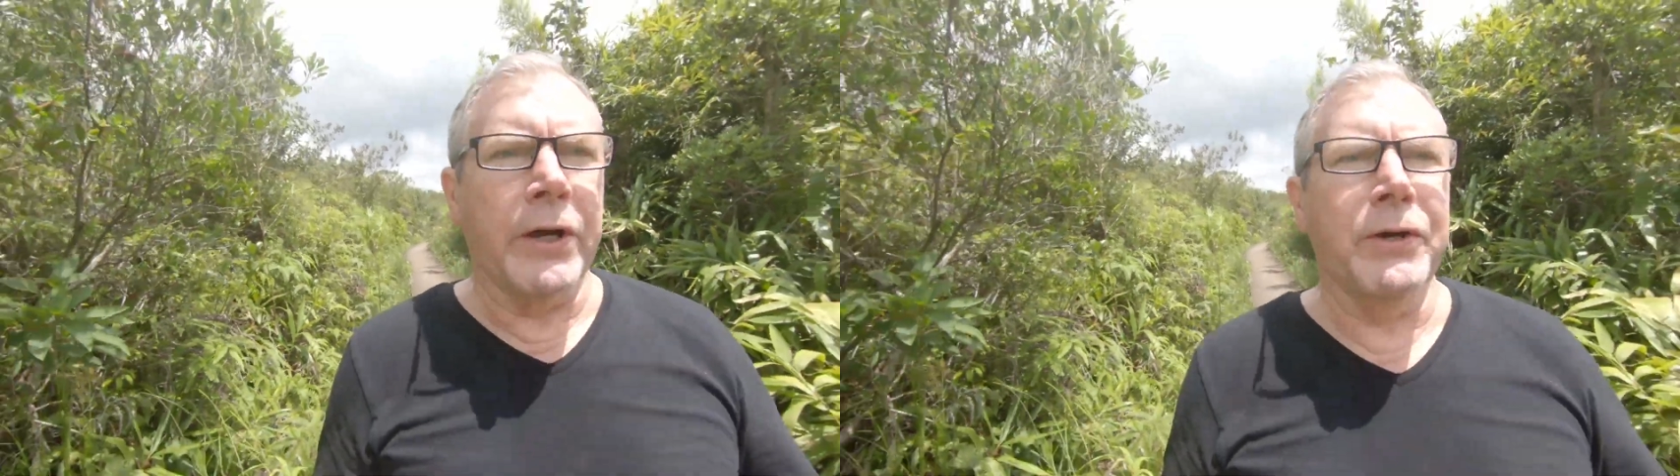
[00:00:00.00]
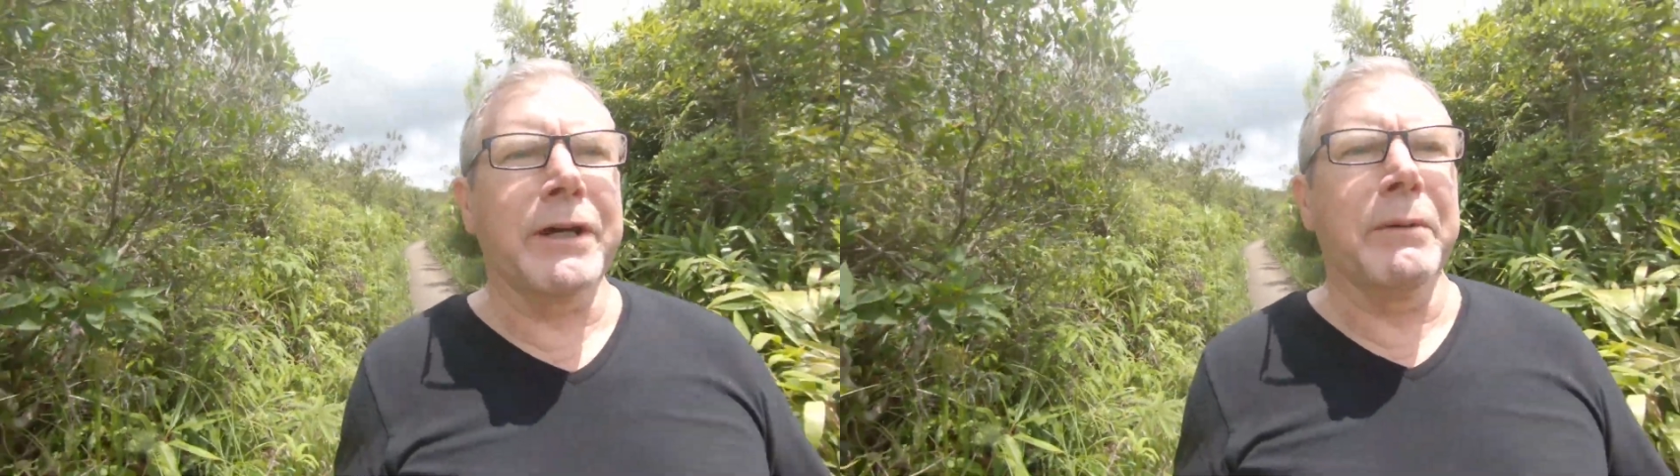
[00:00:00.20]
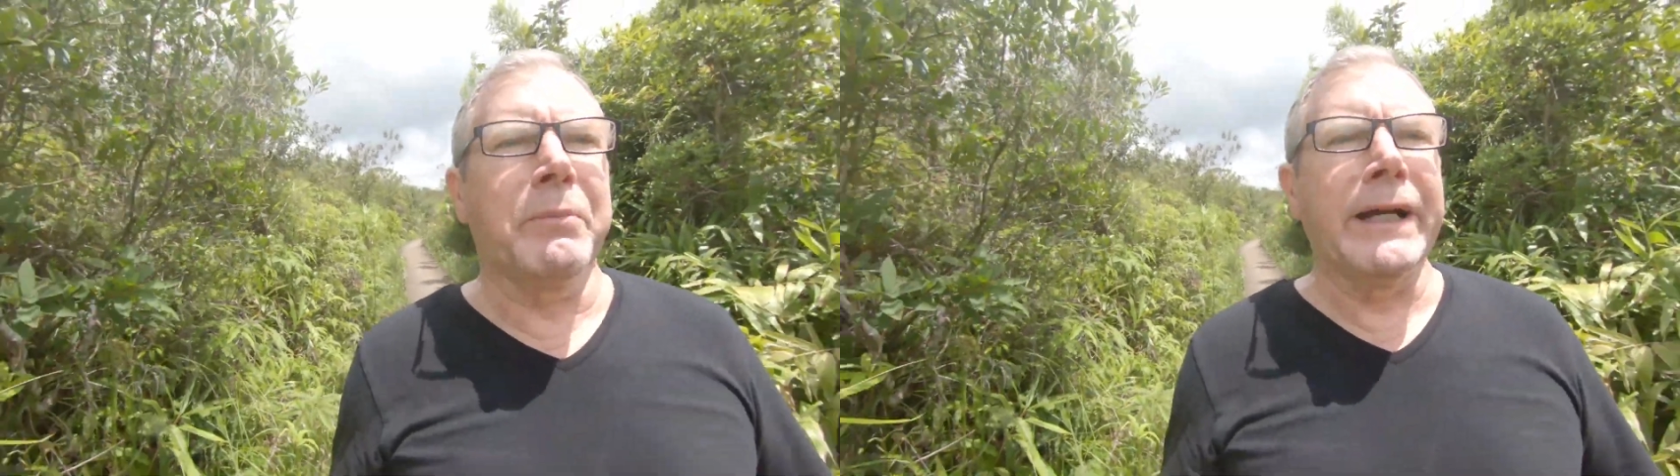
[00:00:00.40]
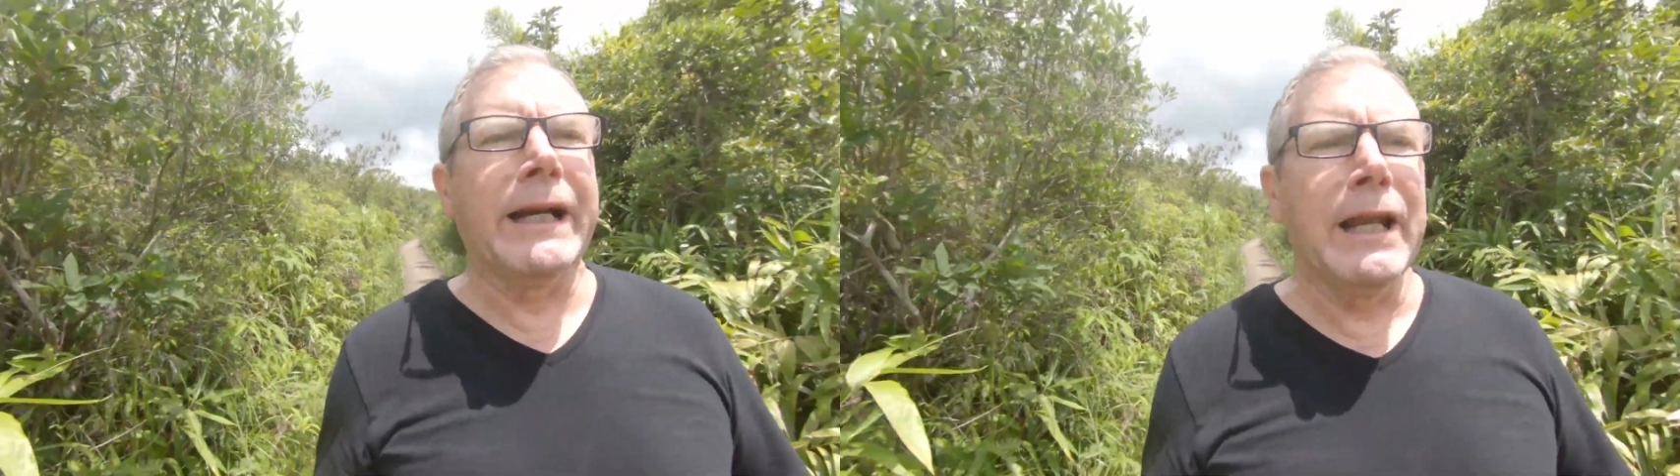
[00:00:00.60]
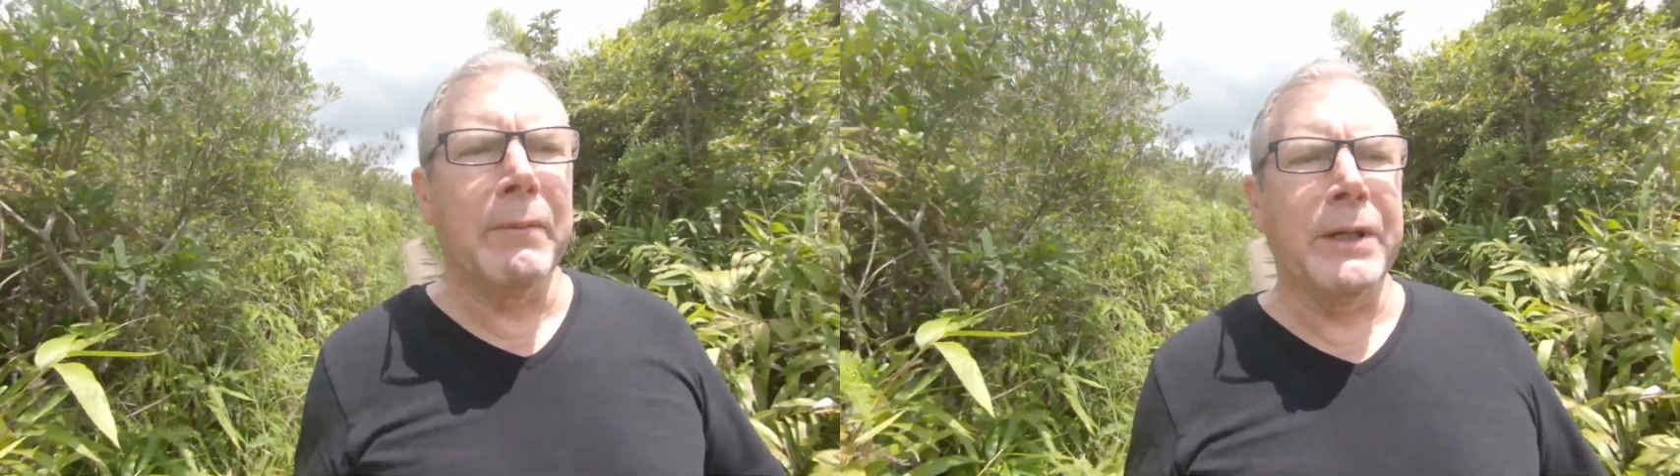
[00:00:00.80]
you can bring
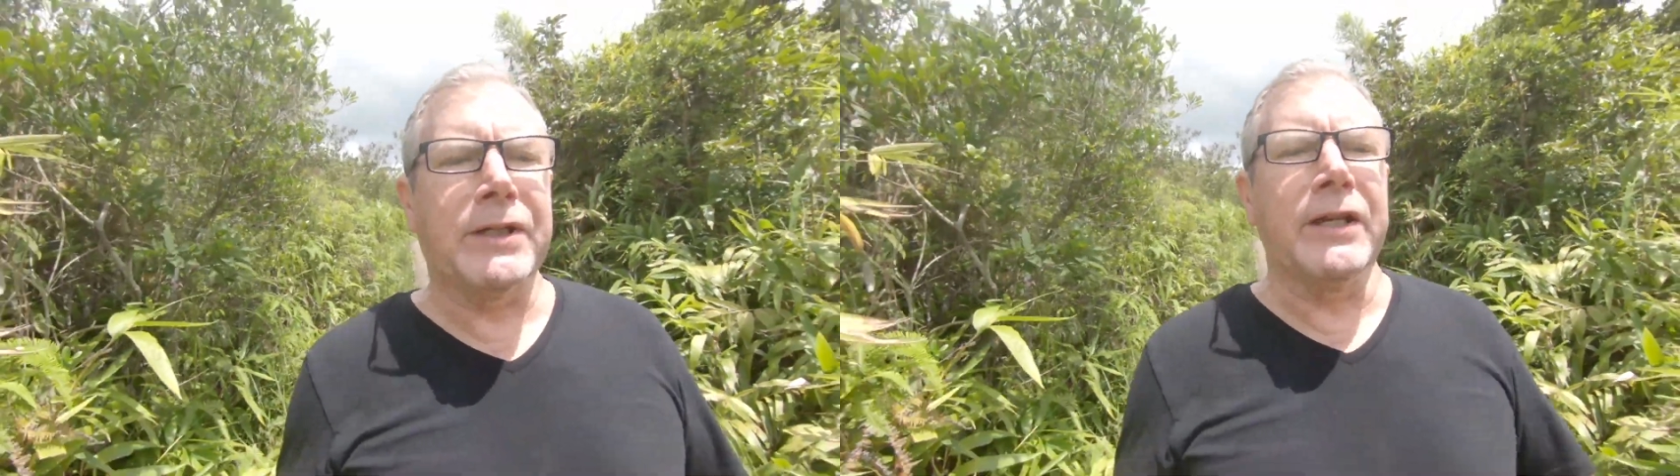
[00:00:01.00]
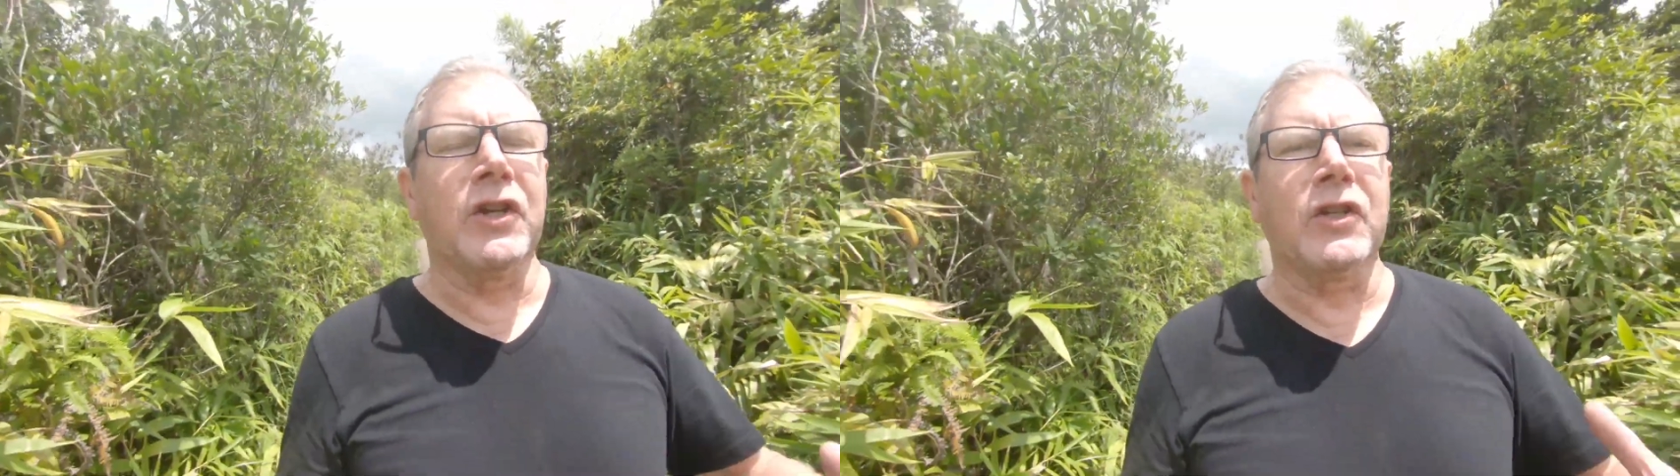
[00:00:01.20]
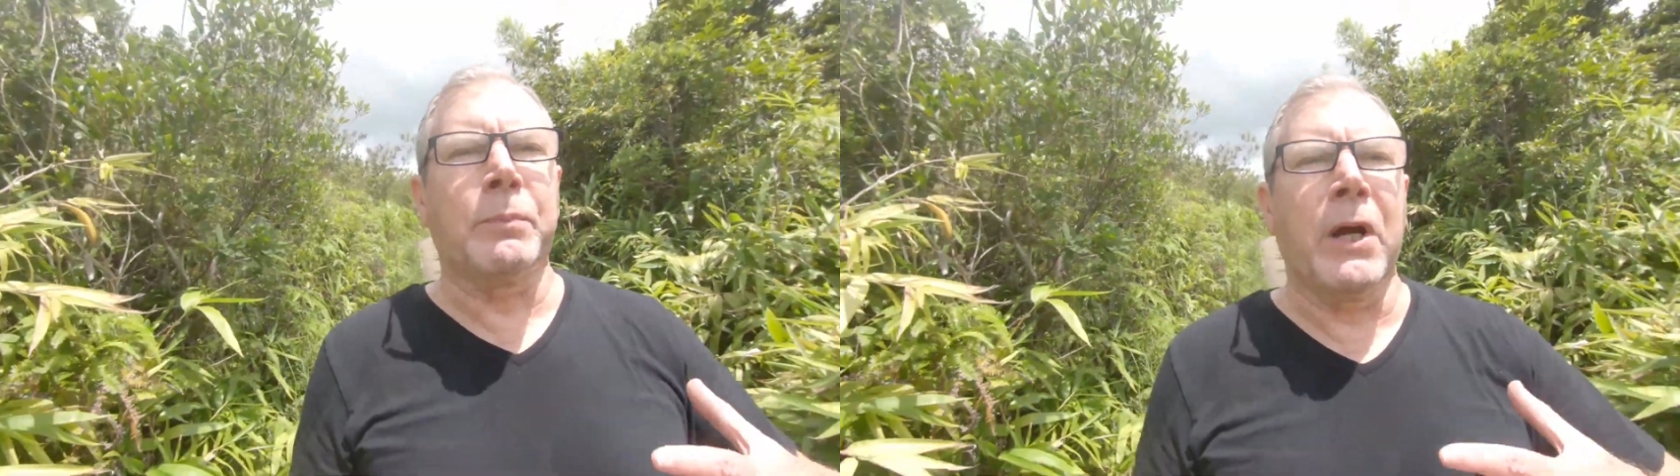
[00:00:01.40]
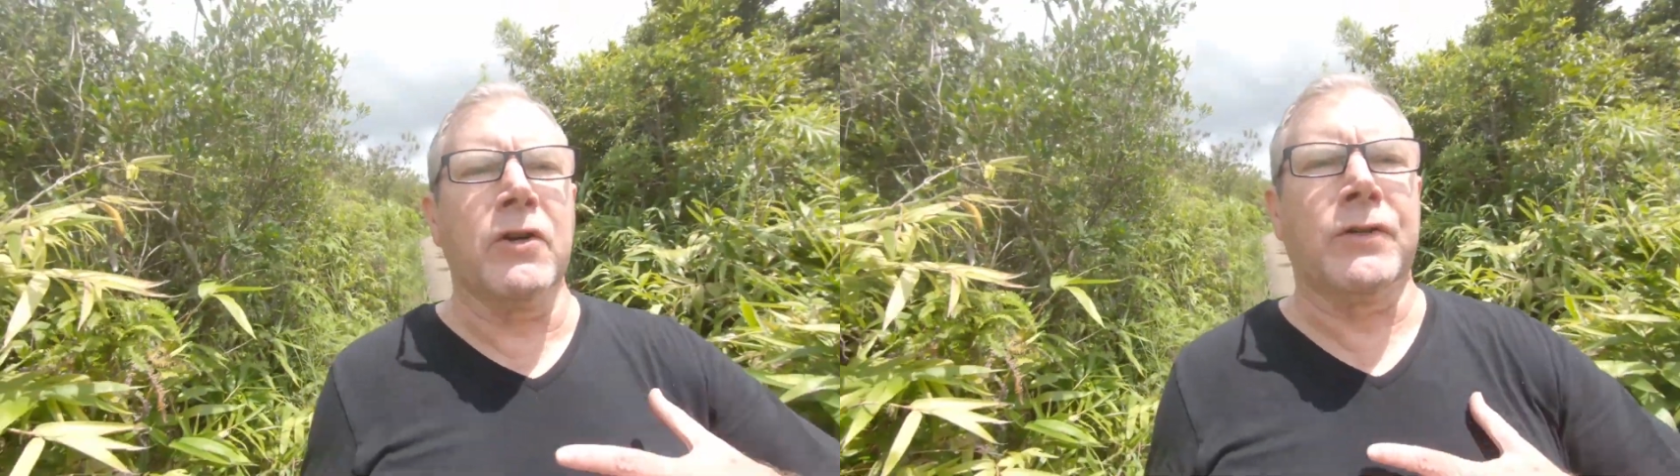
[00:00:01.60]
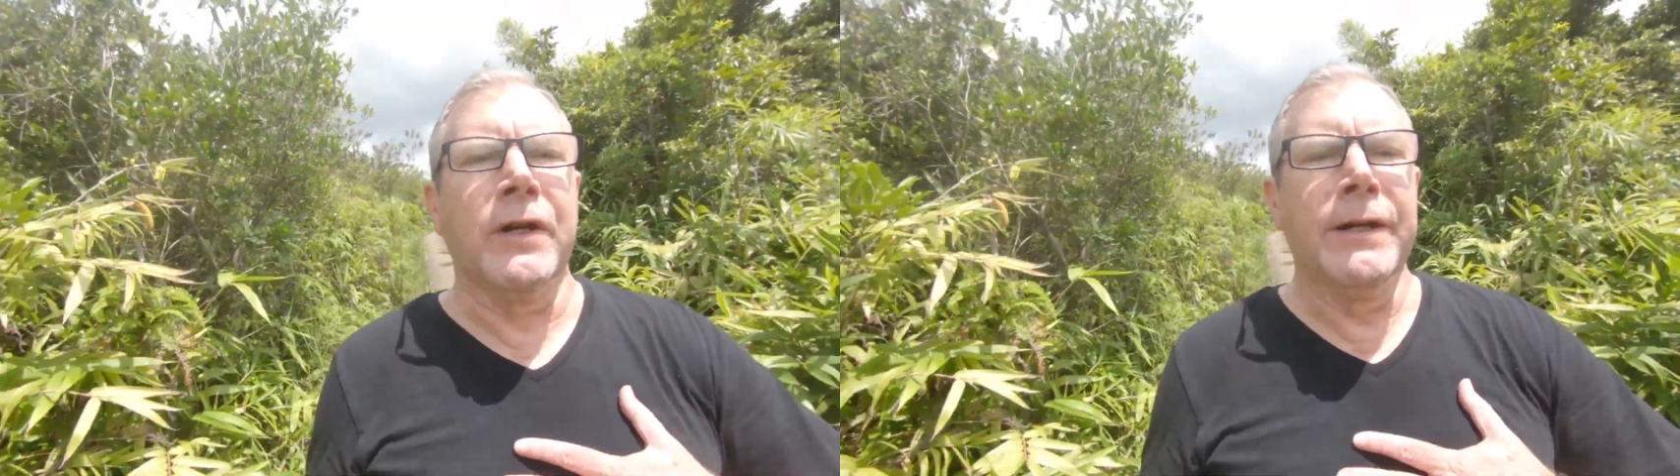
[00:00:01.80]
liberty just
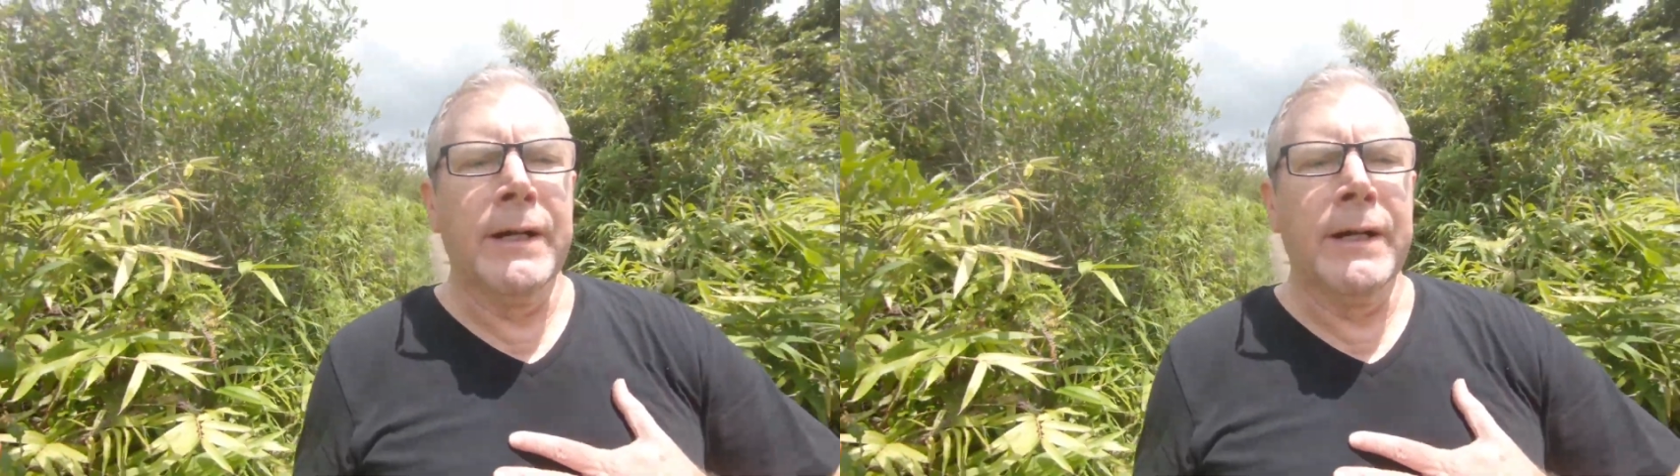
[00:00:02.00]
because